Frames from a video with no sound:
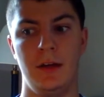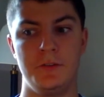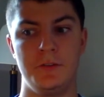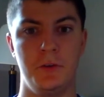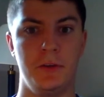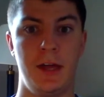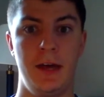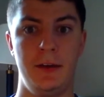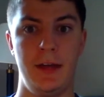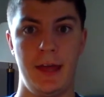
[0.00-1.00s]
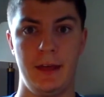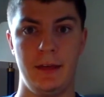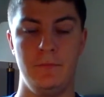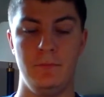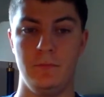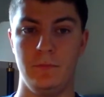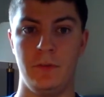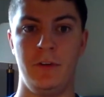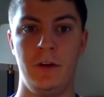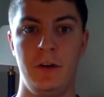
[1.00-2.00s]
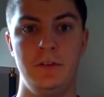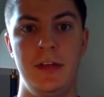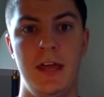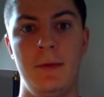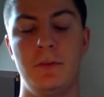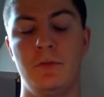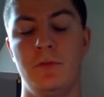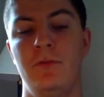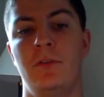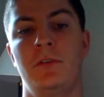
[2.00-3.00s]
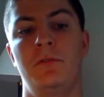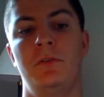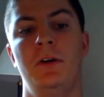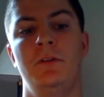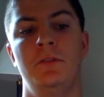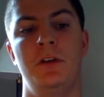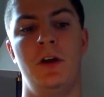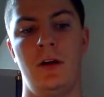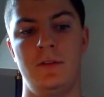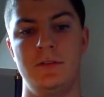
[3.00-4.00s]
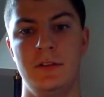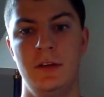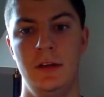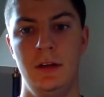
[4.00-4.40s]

Joe Licata had a very good game. He threw for over 300 yards,